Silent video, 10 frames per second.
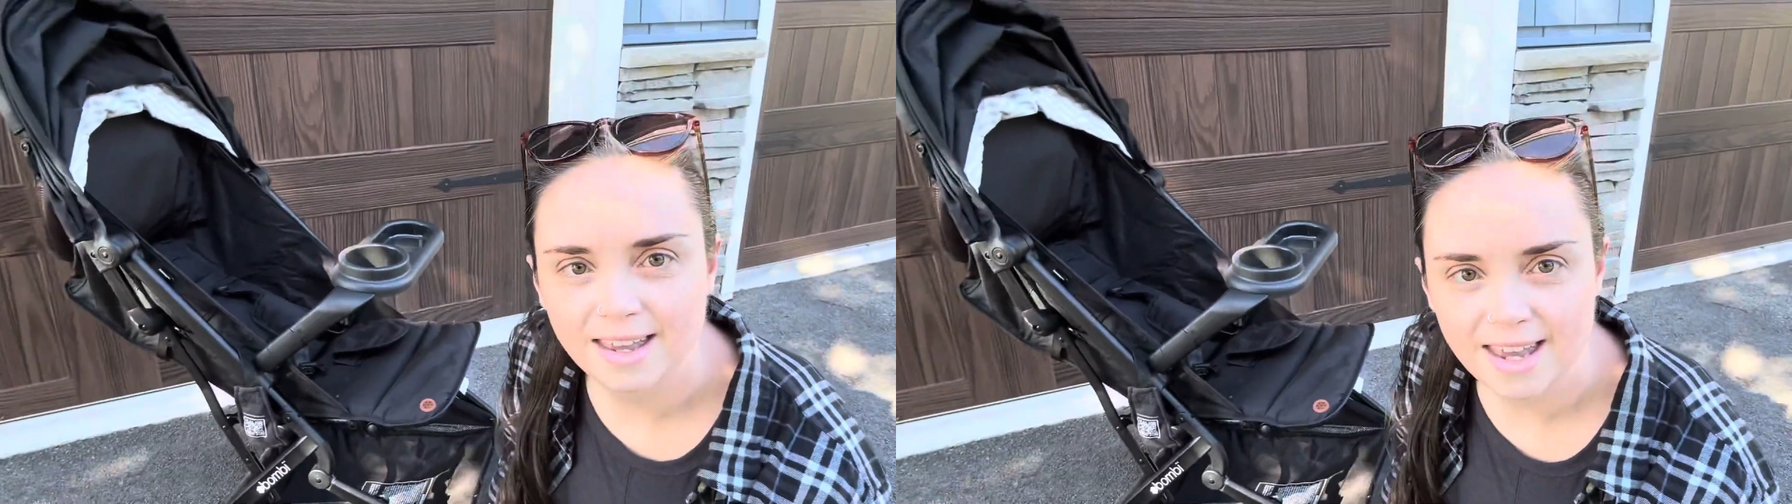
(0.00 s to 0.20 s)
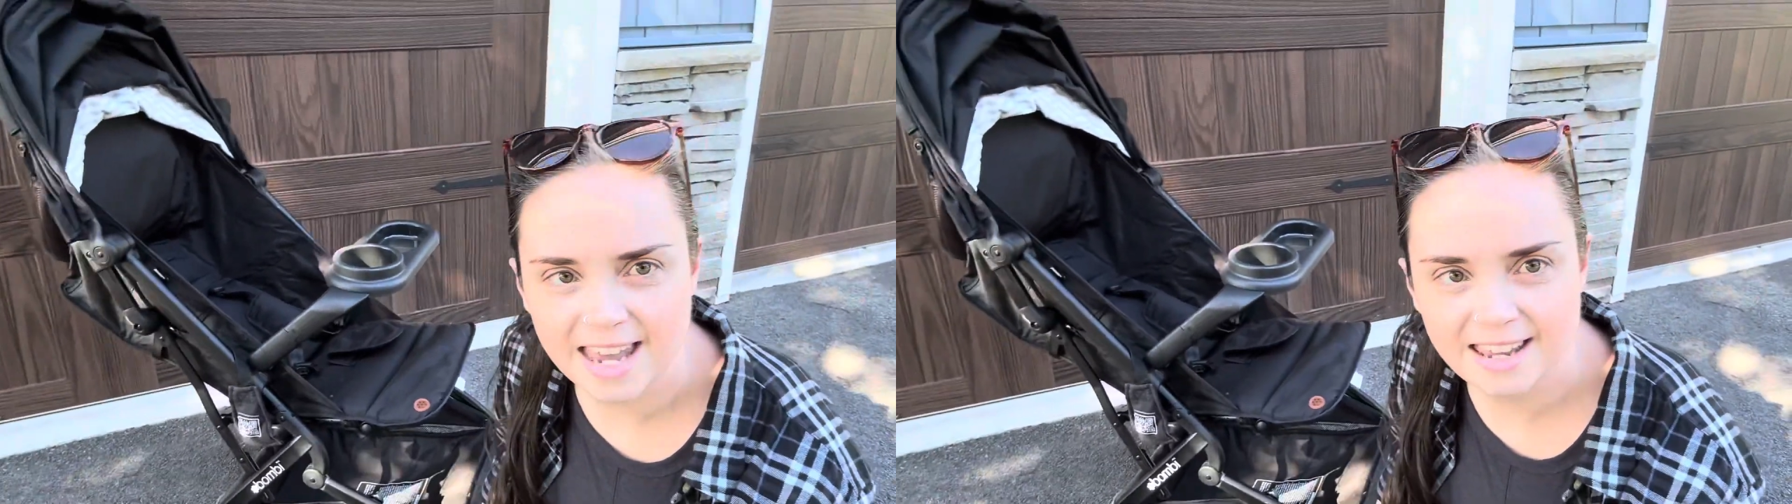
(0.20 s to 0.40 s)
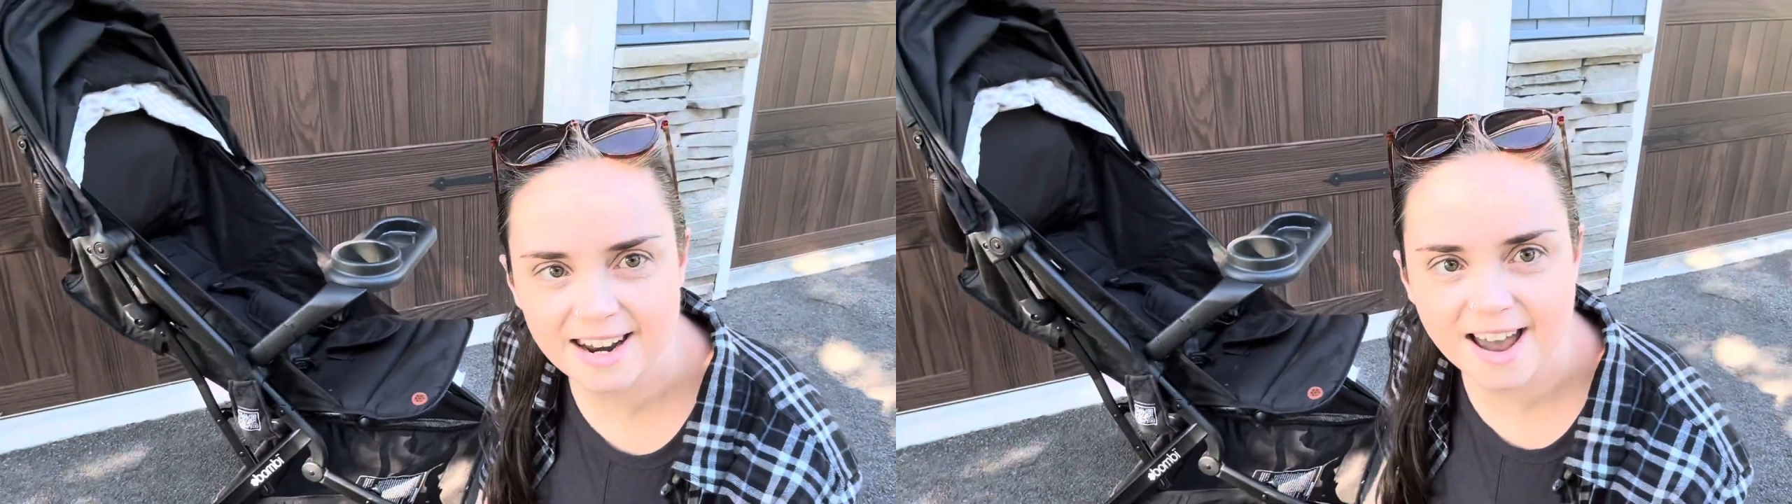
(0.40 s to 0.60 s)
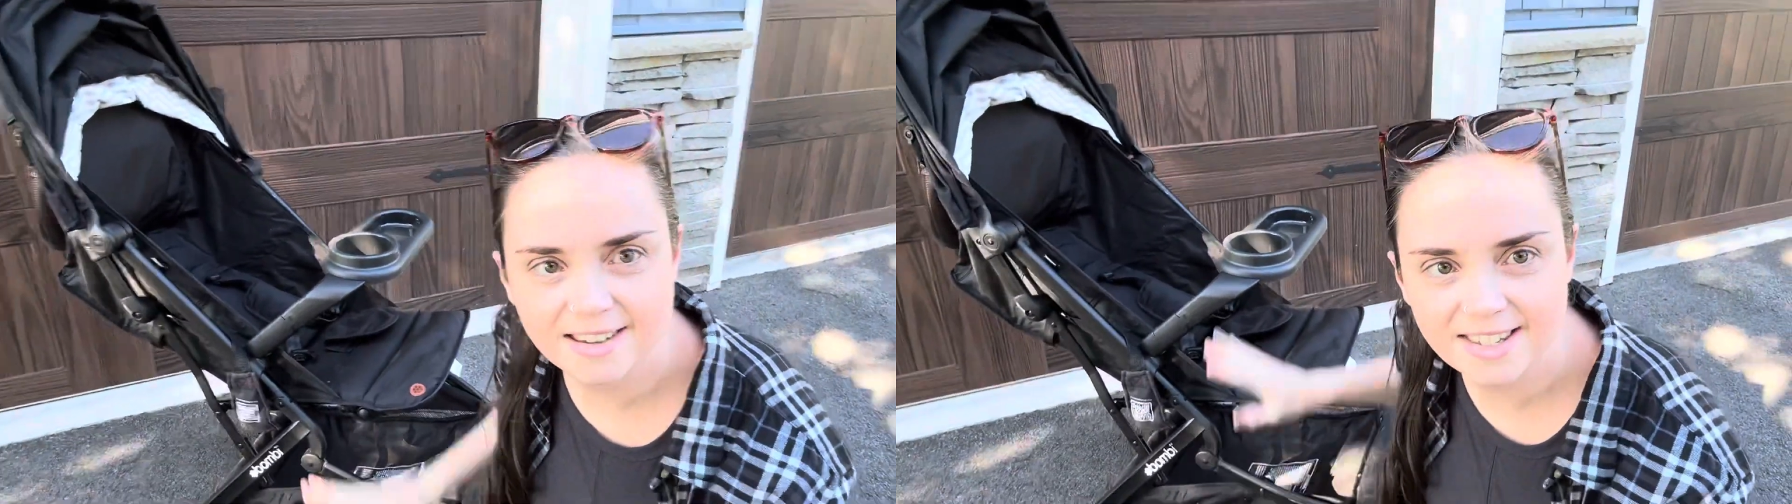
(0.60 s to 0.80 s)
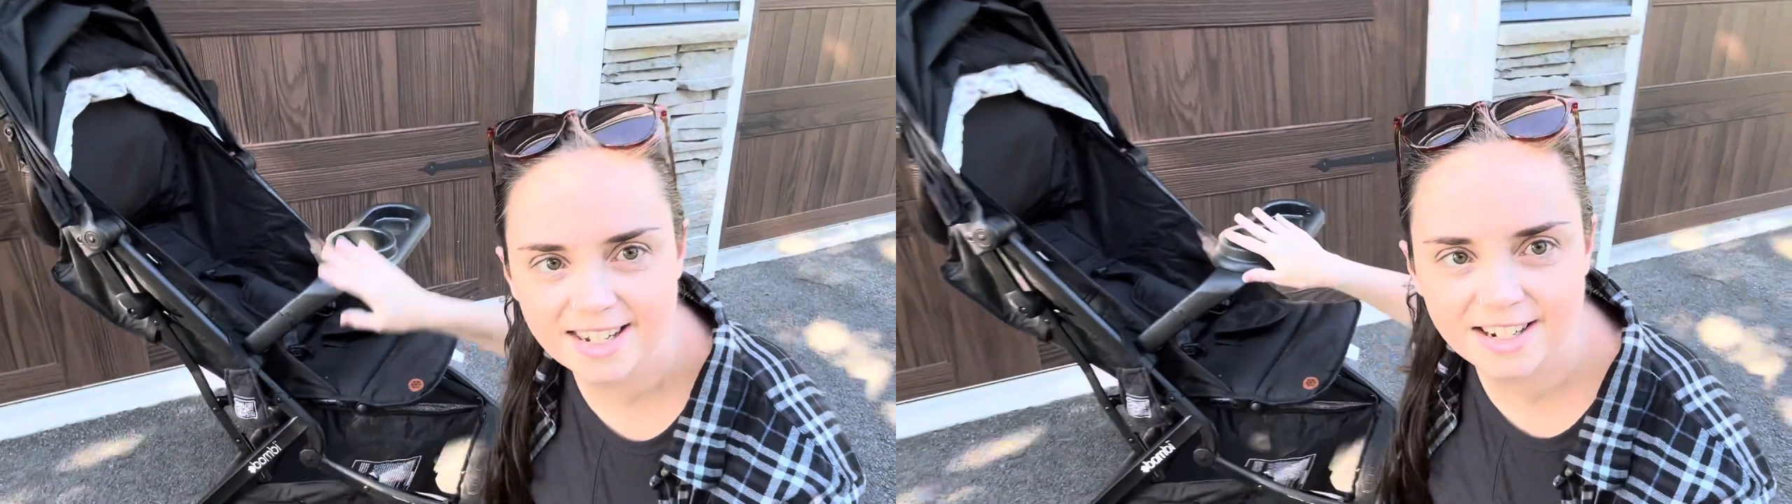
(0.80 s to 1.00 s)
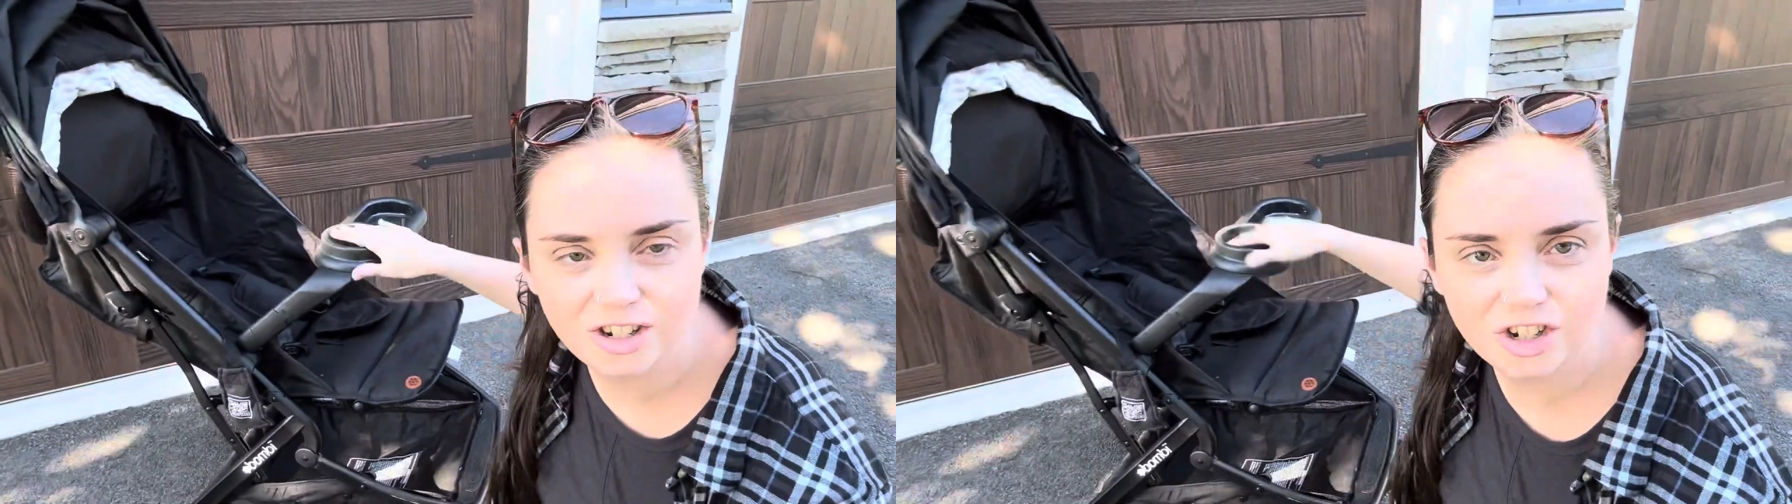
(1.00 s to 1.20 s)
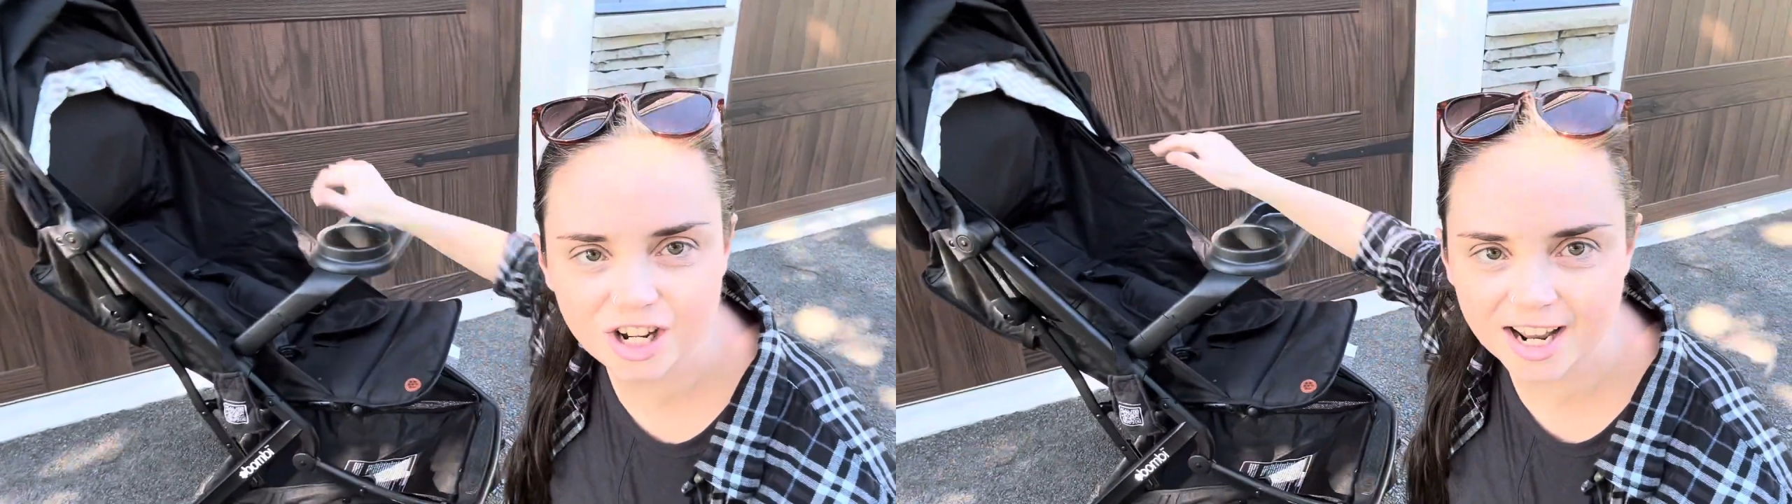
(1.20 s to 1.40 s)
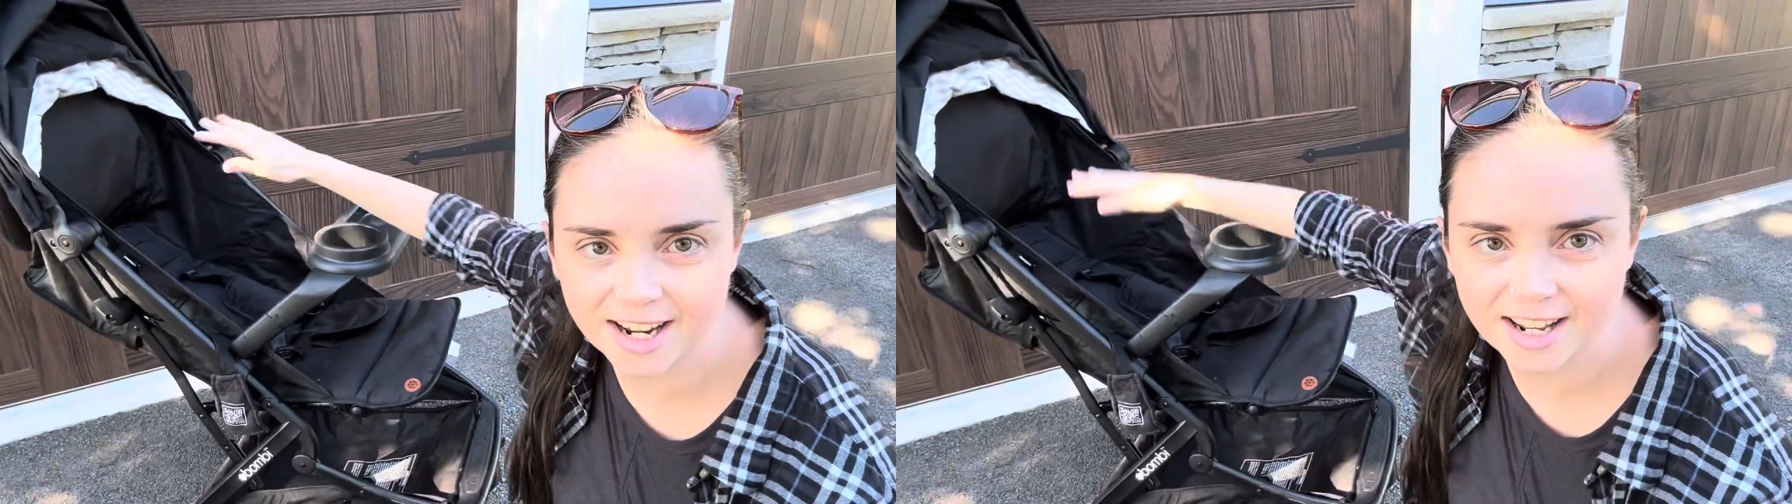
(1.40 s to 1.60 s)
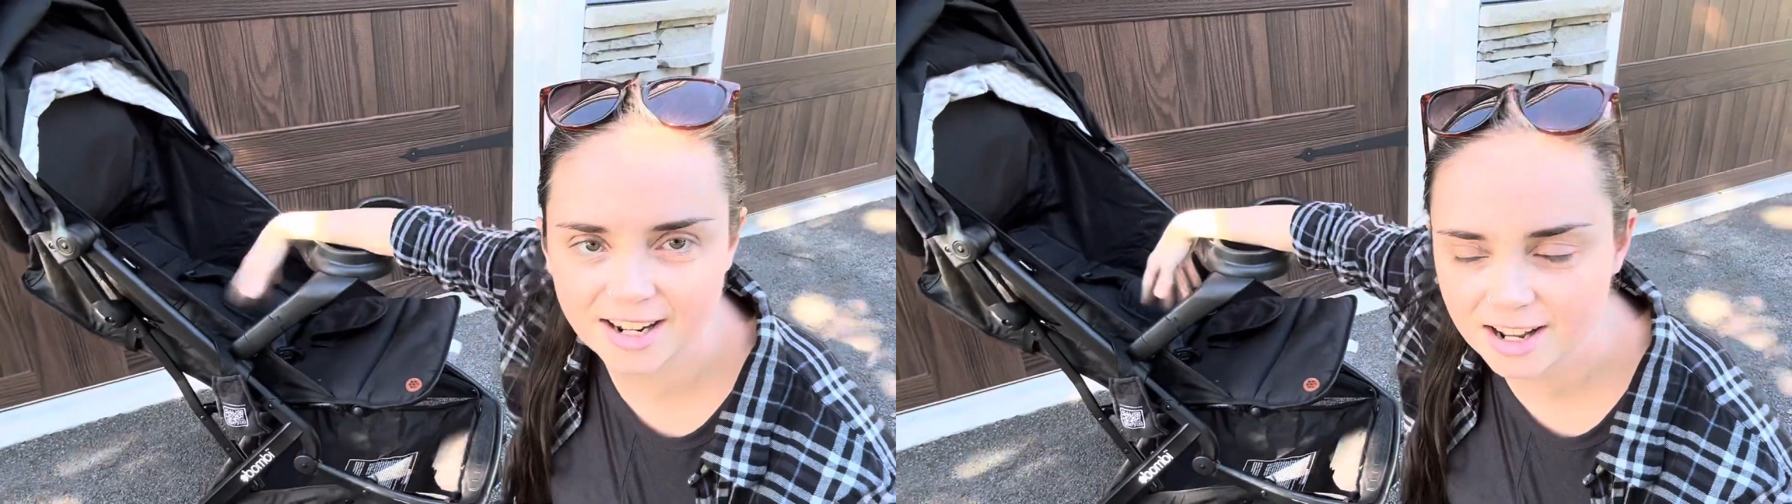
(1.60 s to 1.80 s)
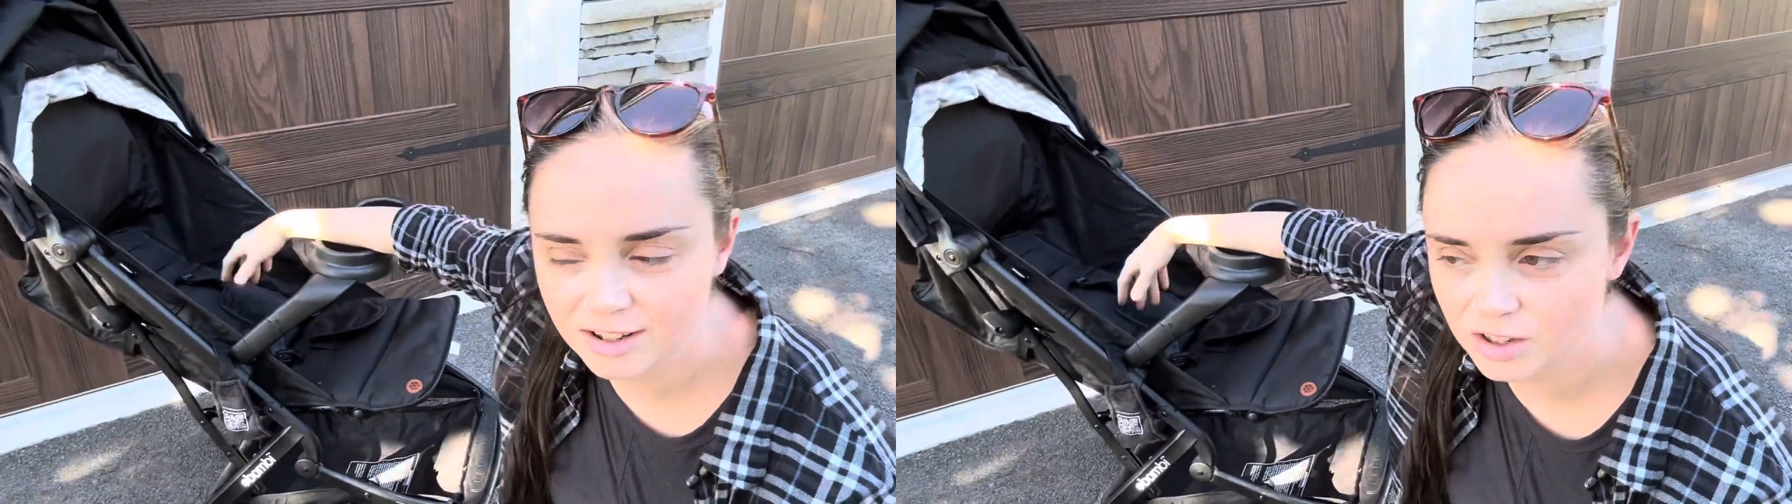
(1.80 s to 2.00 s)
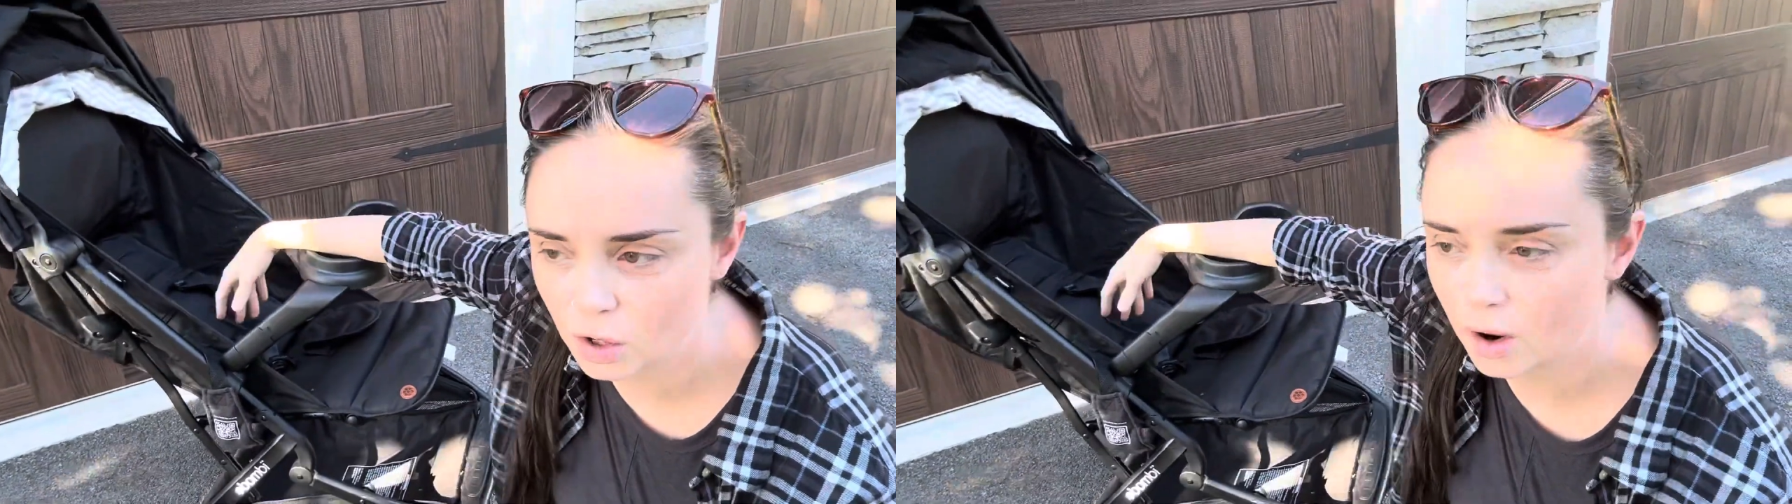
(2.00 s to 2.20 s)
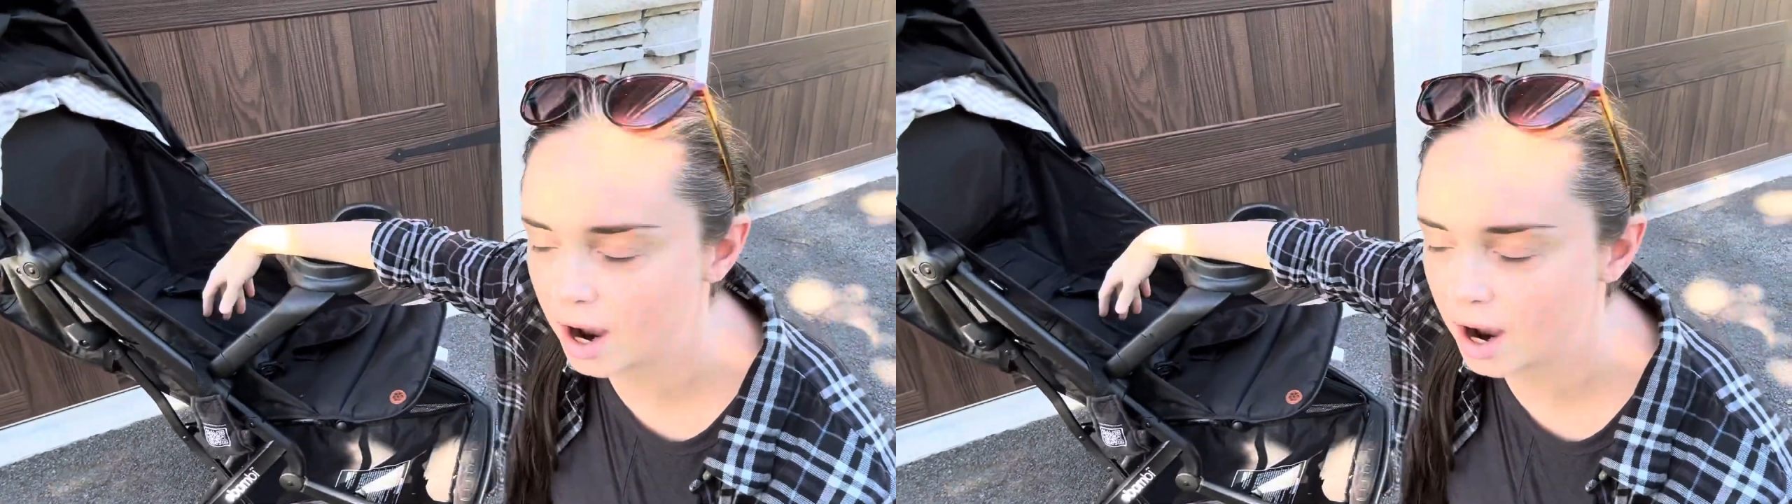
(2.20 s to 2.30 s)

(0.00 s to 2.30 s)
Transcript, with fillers: Hey Nest, it's Shannon. So